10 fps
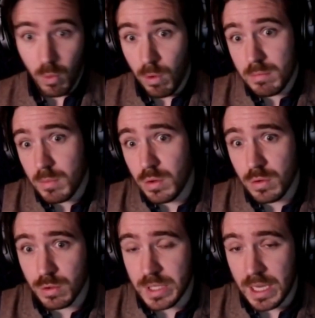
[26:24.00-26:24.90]
Or a
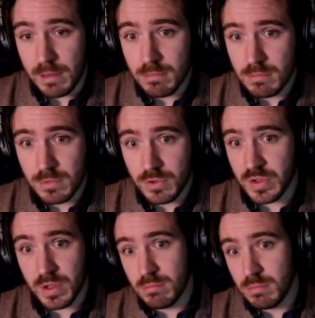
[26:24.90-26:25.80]
neutral day,
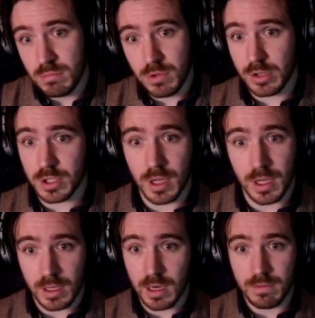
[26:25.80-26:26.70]
just a
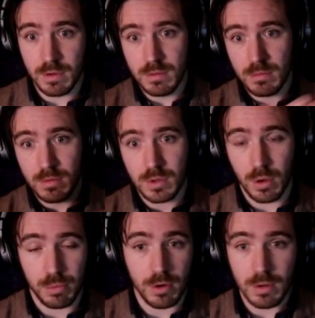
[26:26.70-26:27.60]
nonchalant kind of
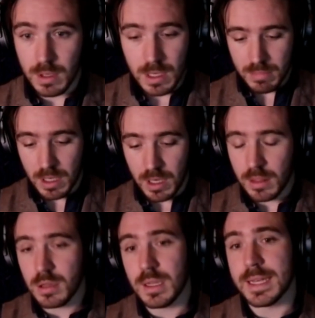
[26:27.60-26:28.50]
go through it. But
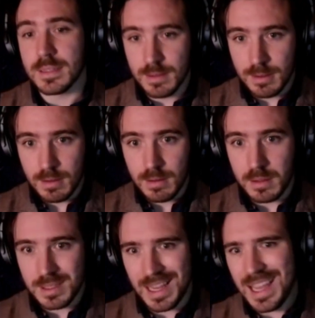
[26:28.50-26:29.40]
nonetheless,
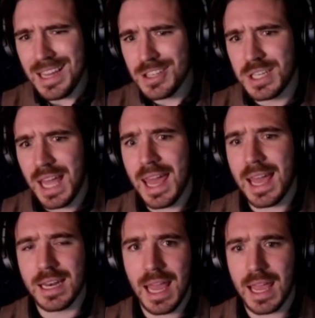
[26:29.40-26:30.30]
take each day
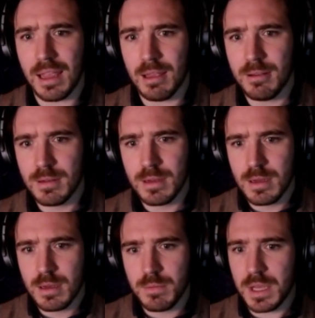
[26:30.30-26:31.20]
at a day,
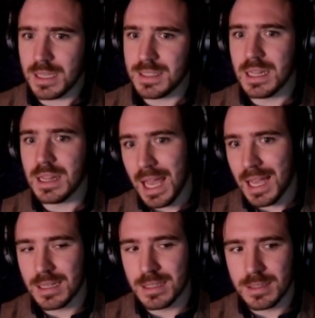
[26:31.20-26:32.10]
because in the
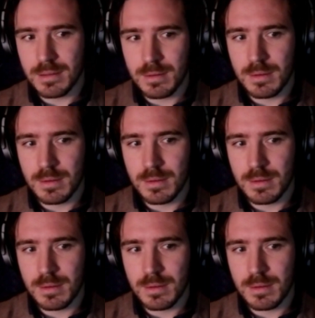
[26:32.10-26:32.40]
end,